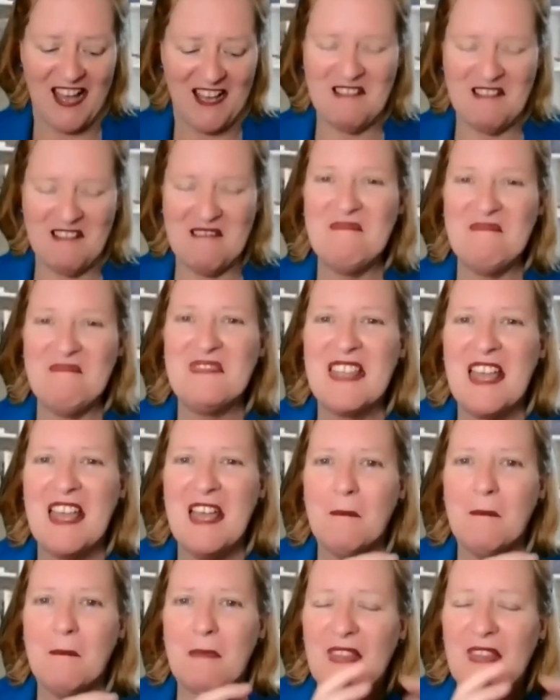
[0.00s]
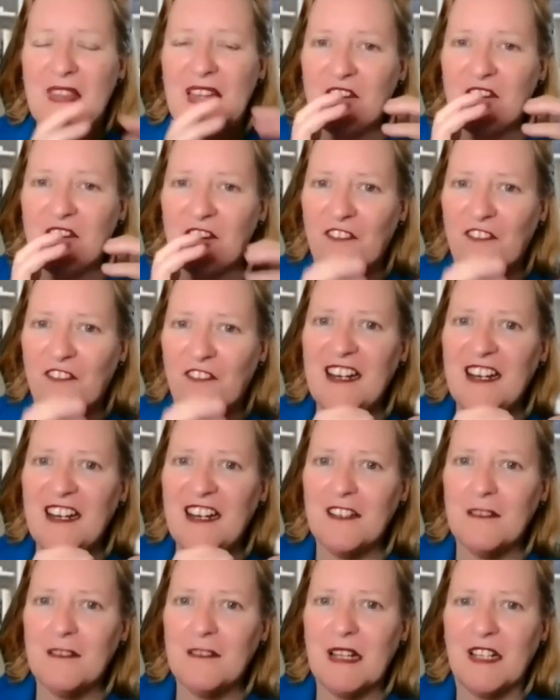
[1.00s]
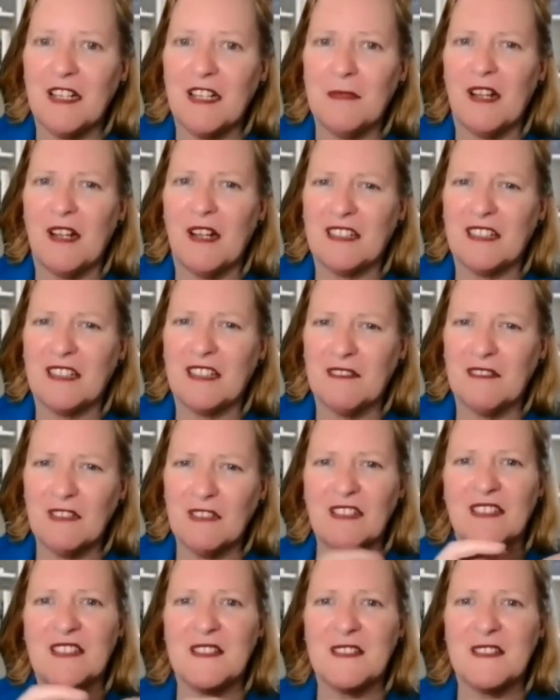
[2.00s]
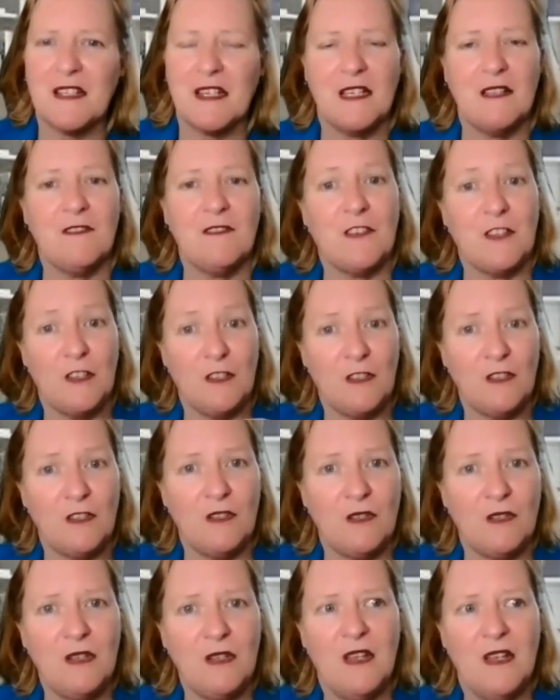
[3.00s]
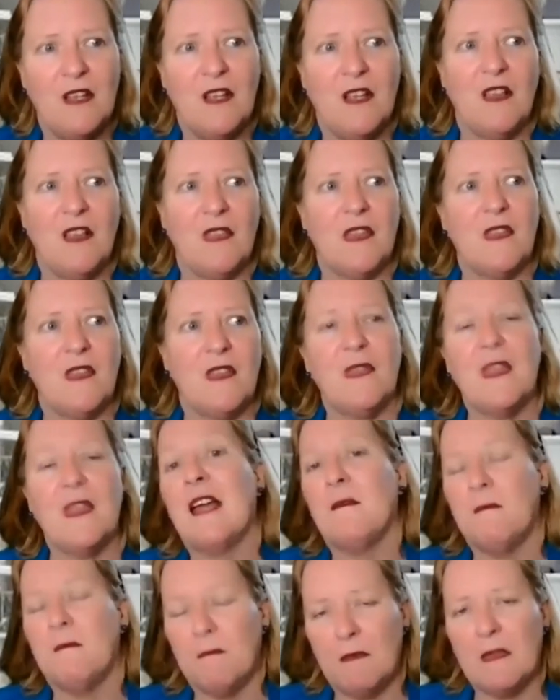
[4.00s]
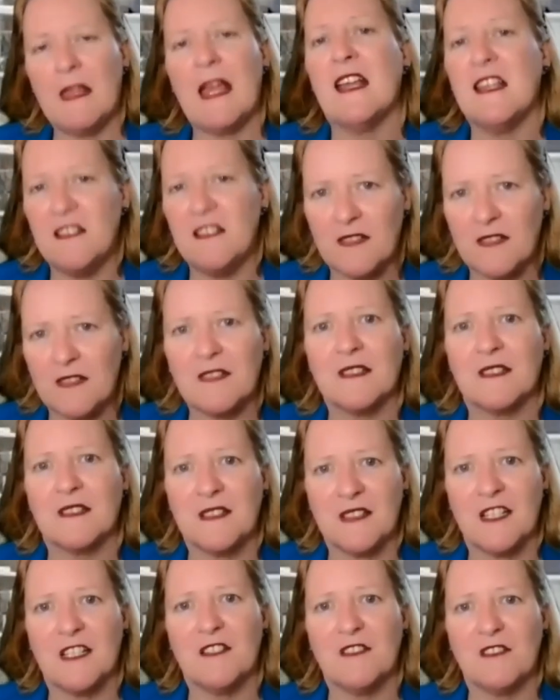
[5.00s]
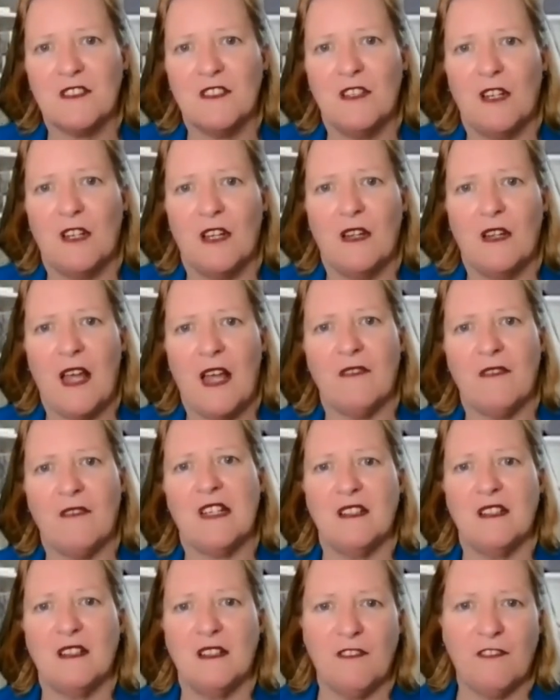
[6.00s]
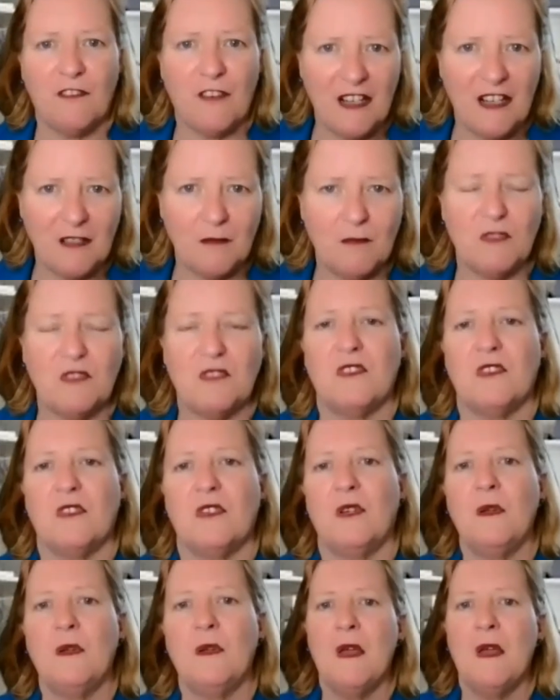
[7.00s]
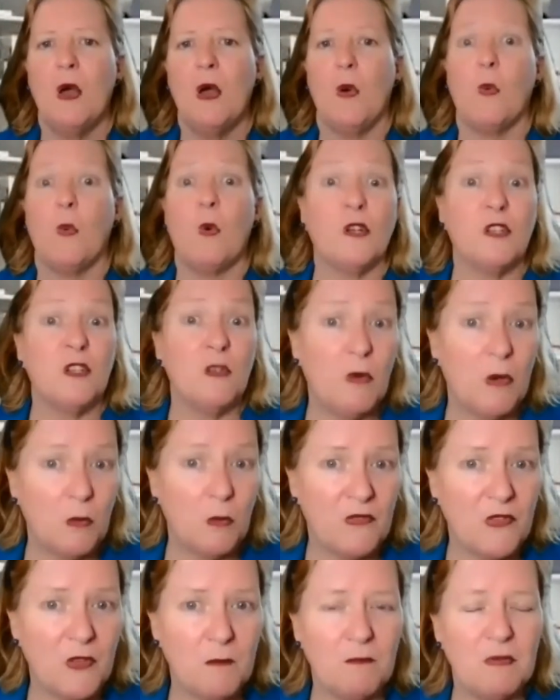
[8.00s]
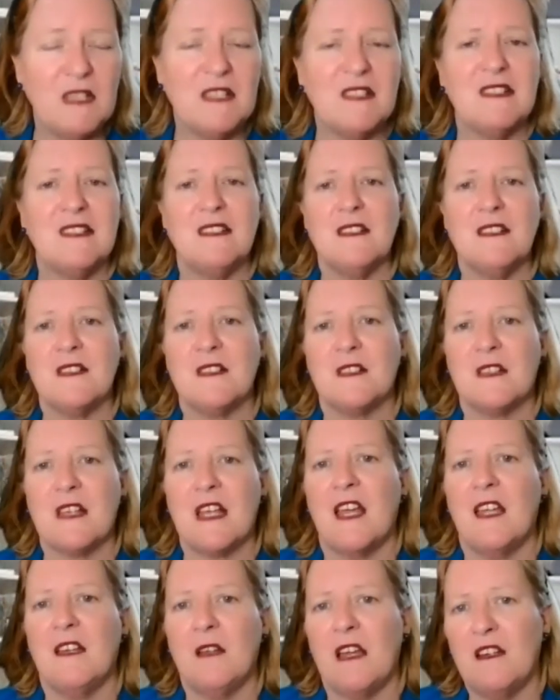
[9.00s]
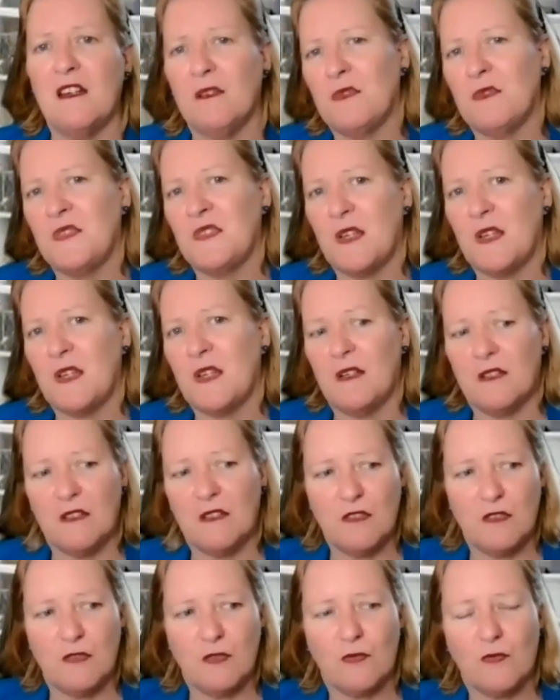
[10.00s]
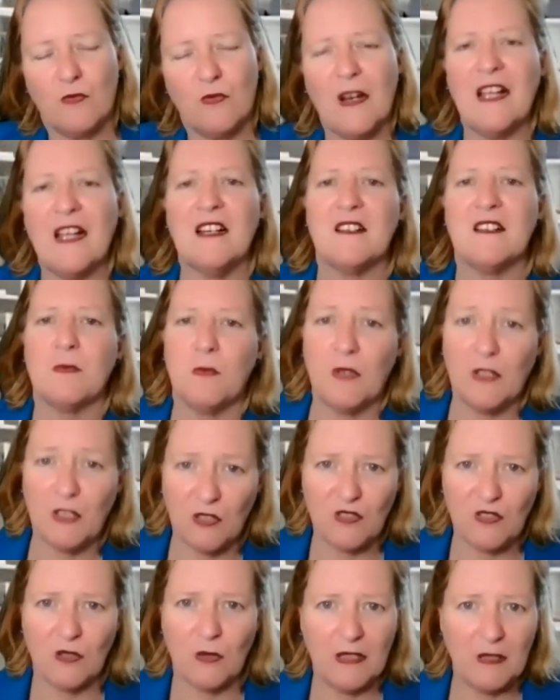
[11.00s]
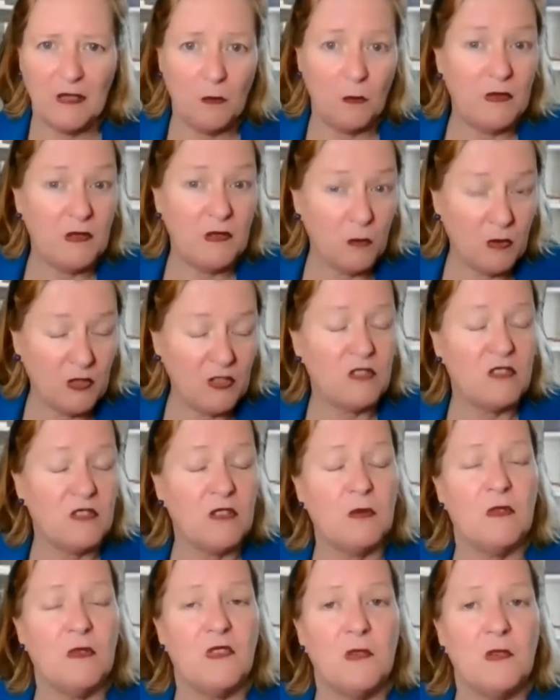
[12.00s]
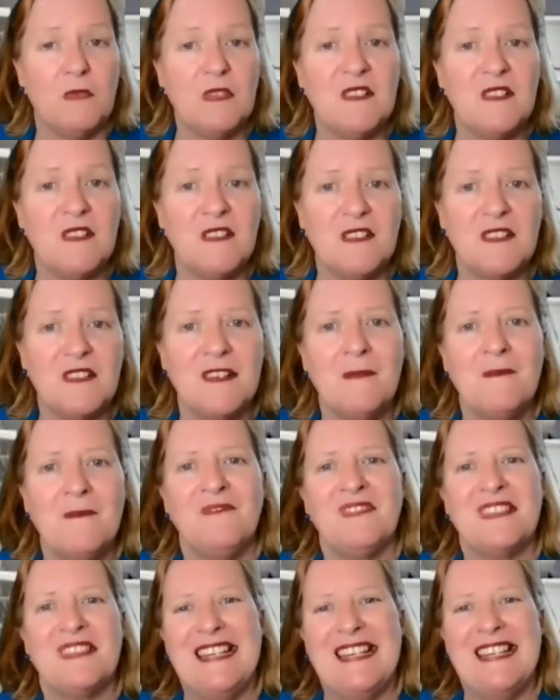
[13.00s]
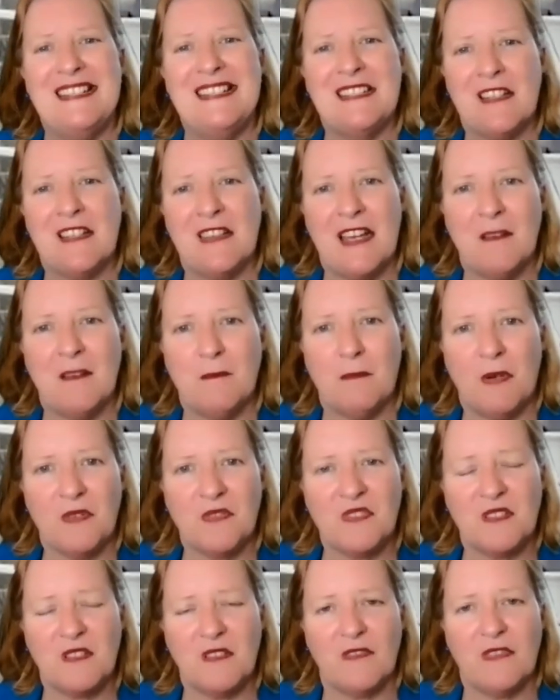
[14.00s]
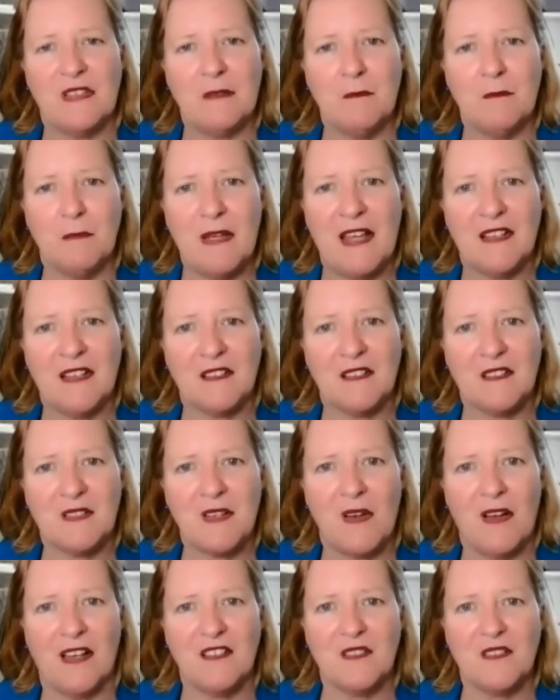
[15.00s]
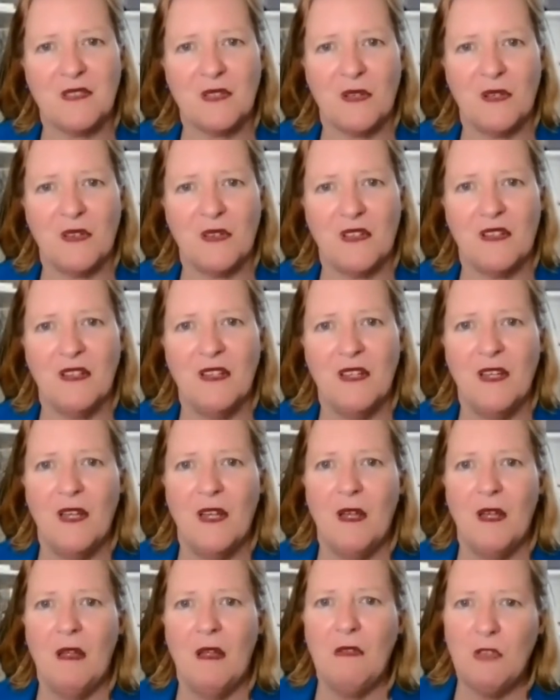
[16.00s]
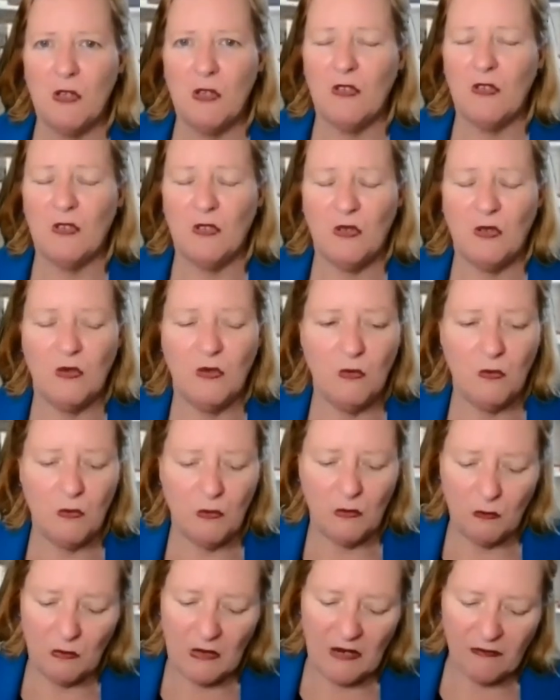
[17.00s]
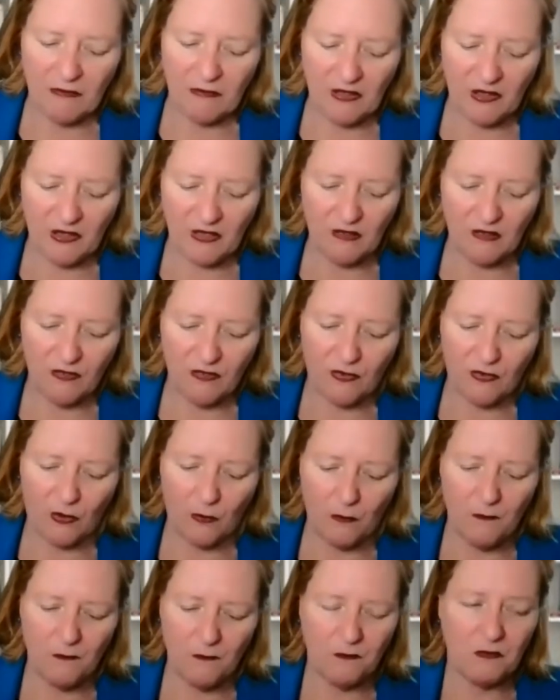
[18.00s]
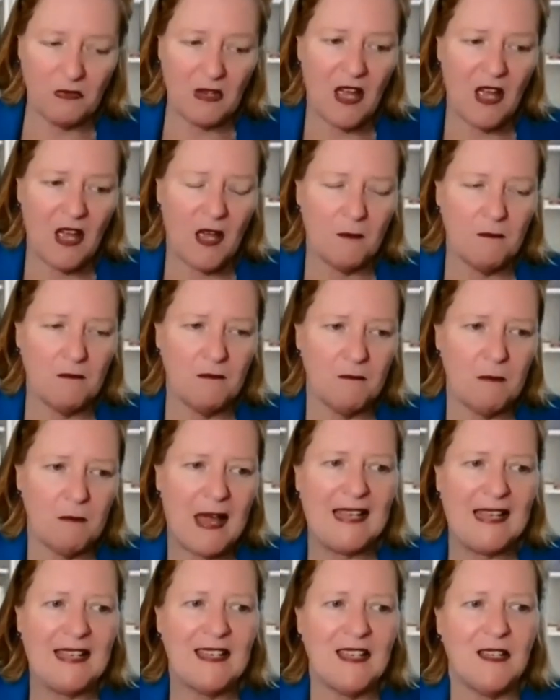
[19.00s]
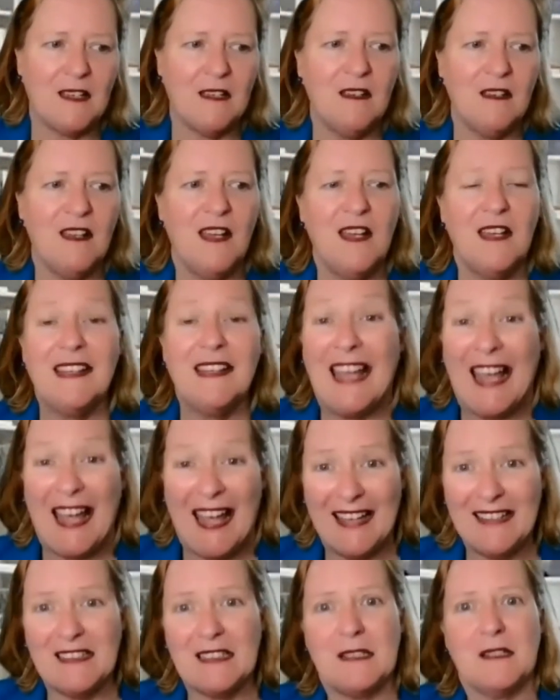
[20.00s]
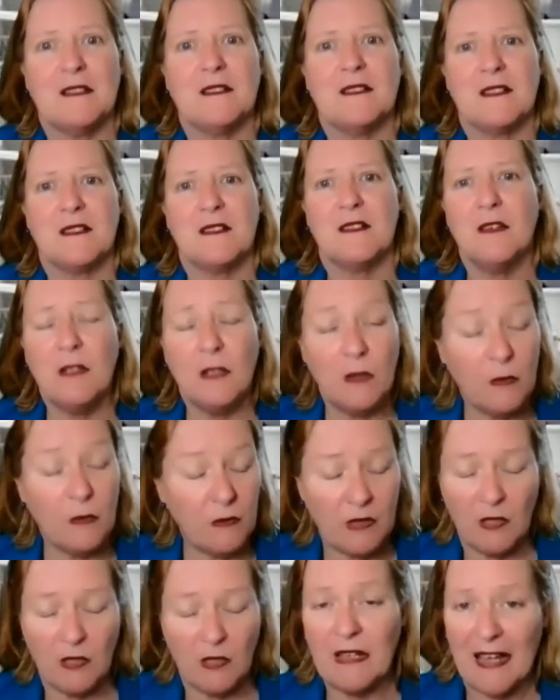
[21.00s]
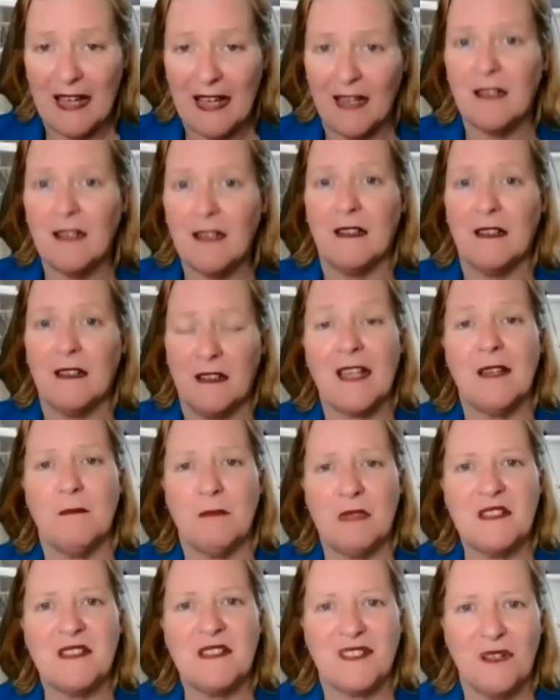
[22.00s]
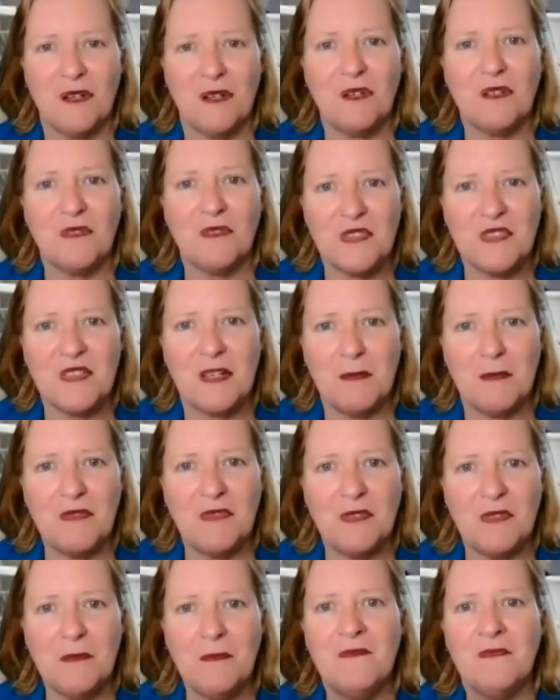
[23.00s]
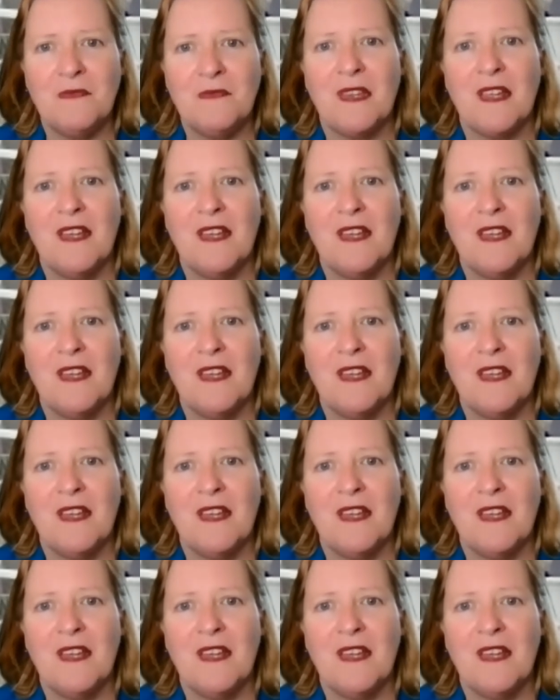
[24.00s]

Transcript: Um, but that freedom element, I can really see for you that, that that is success, you know, having the freedom to do what you want with the business and, and also to direct what you're doing and what you're doing with the business into that positive impact side so that you, you everything from um, making candidates who, who can it can be a slog for some of them